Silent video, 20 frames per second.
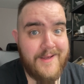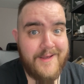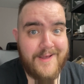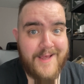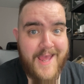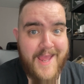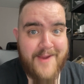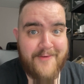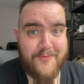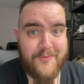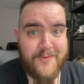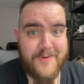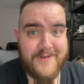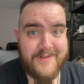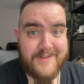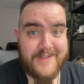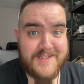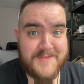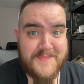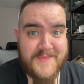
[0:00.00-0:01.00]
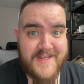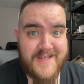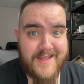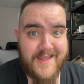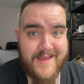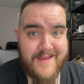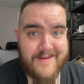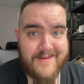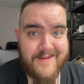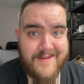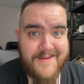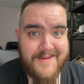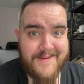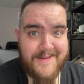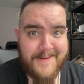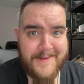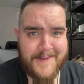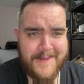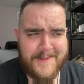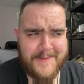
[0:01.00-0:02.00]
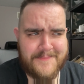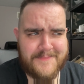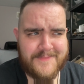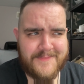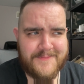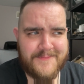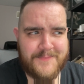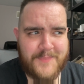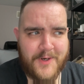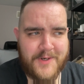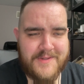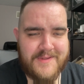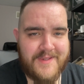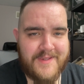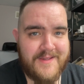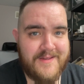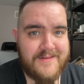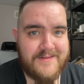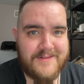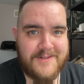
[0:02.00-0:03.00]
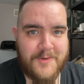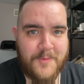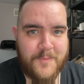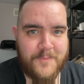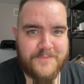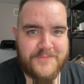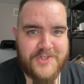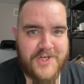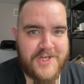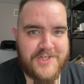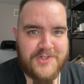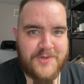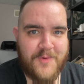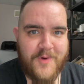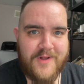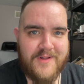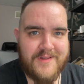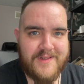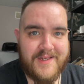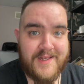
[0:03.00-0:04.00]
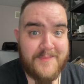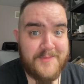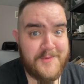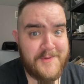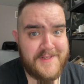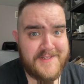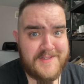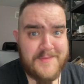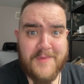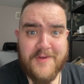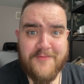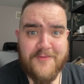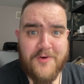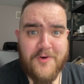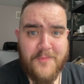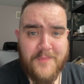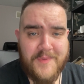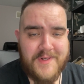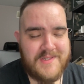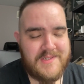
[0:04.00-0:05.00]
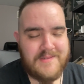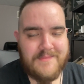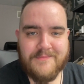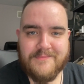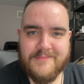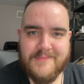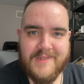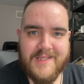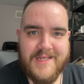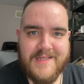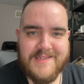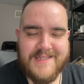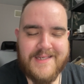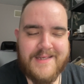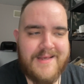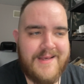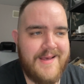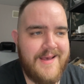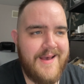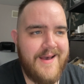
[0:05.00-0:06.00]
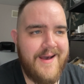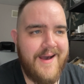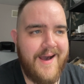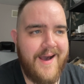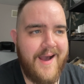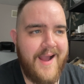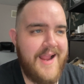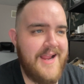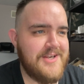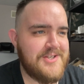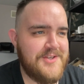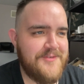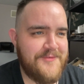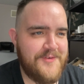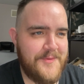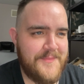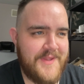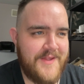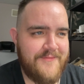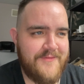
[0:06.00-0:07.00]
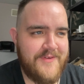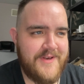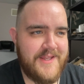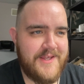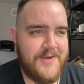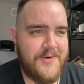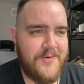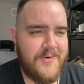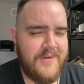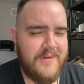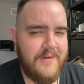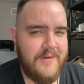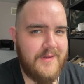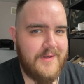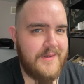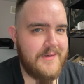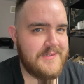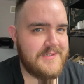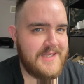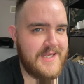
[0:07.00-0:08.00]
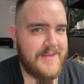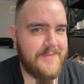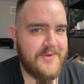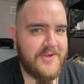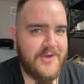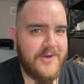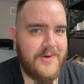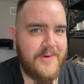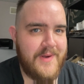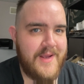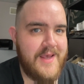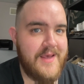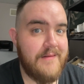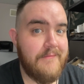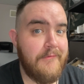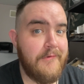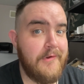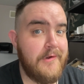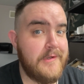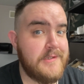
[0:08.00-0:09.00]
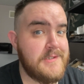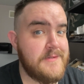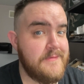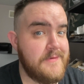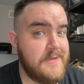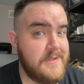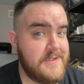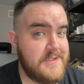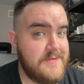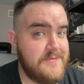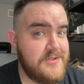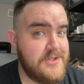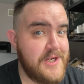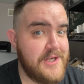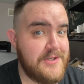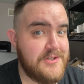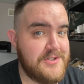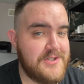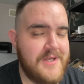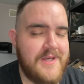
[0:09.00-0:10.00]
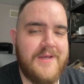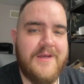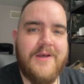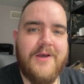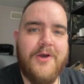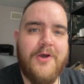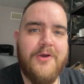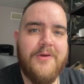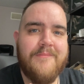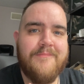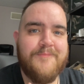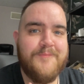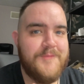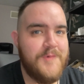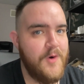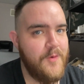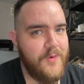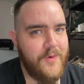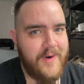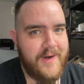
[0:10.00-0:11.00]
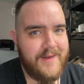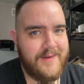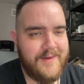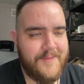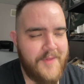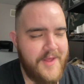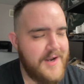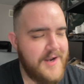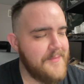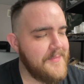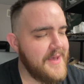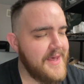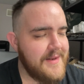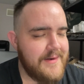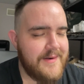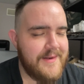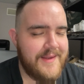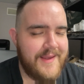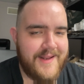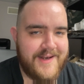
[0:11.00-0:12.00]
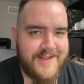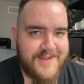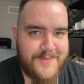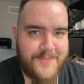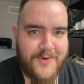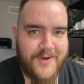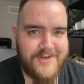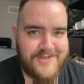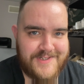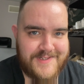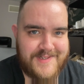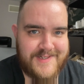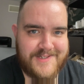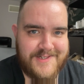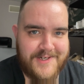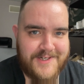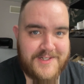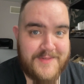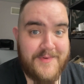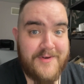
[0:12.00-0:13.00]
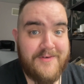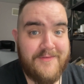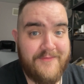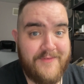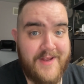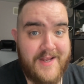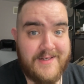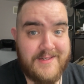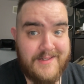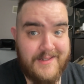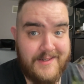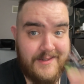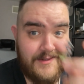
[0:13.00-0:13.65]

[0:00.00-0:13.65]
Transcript: Hey everyone, it's me again. Um, pardon the change in quality. I'm doing this on my phone because I'm lazy. I actually filmed that video a long time ago and lots of things have changed. Don't worry, I'm not abandoning any of the projects I talked about. In fact,